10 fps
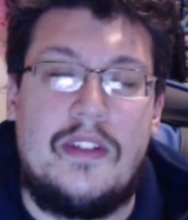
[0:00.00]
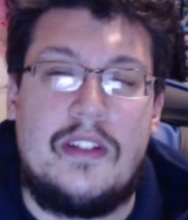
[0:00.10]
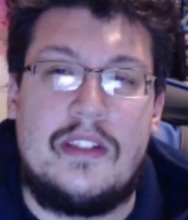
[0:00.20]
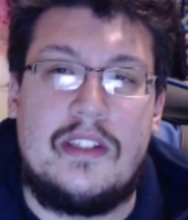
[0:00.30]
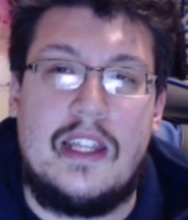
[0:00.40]
It's
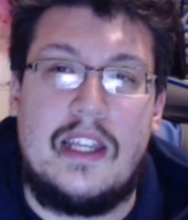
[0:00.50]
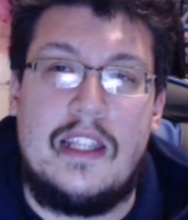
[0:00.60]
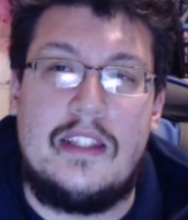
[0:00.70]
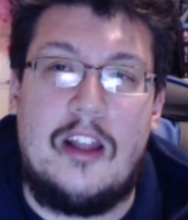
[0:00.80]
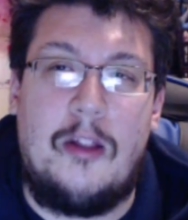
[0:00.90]
just like
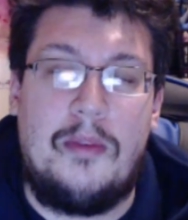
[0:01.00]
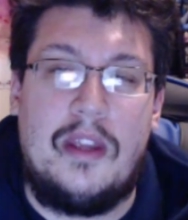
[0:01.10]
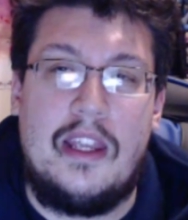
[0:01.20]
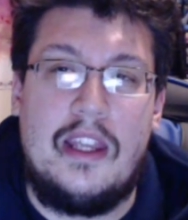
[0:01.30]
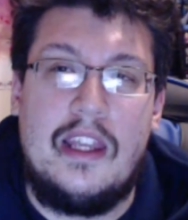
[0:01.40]
he's helped
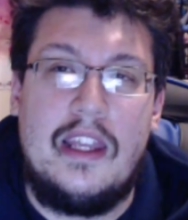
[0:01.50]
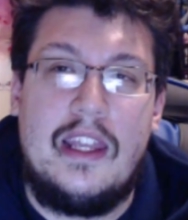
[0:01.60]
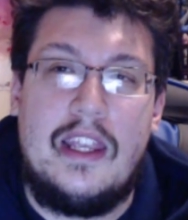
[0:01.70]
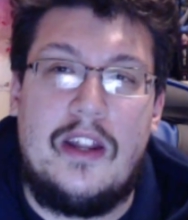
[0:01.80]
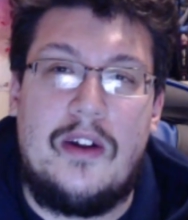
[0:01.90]
me,
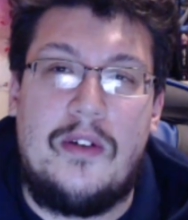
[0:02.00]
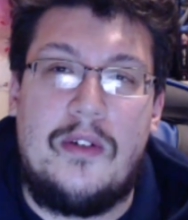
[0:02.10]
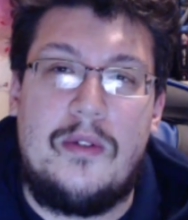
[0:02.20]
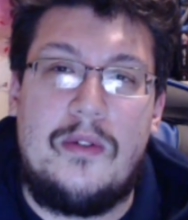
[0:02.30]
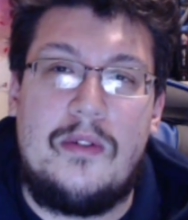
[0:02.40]
you know,
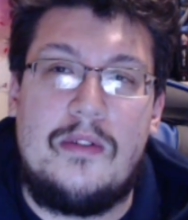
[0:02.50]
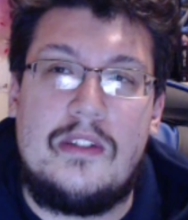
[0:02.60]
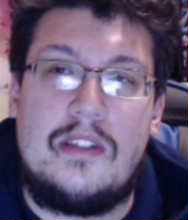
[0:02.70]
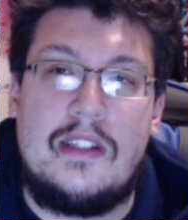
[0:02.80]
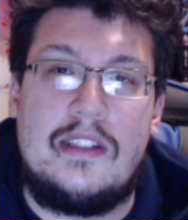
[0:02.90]

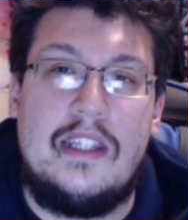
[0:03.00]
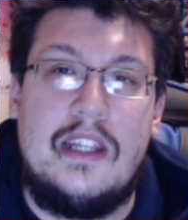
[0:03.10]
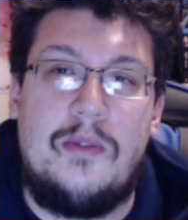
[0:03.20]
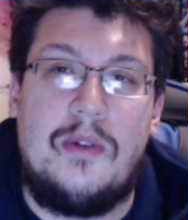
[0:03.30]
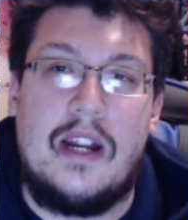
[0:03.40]

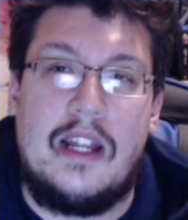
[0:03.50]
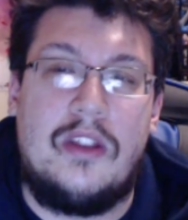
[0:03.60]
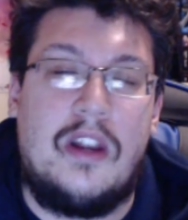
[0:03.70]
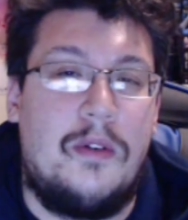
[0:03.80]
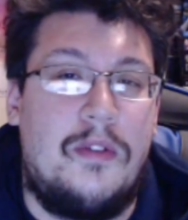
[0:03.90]
succeed where I
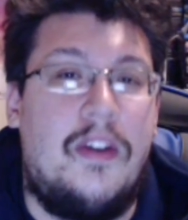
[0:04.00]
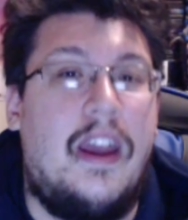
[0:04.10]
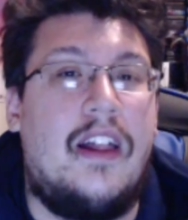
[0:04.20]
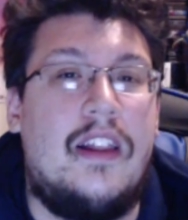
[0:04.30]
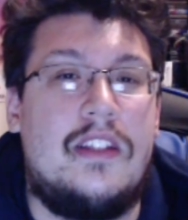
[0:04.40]
thought I would fail.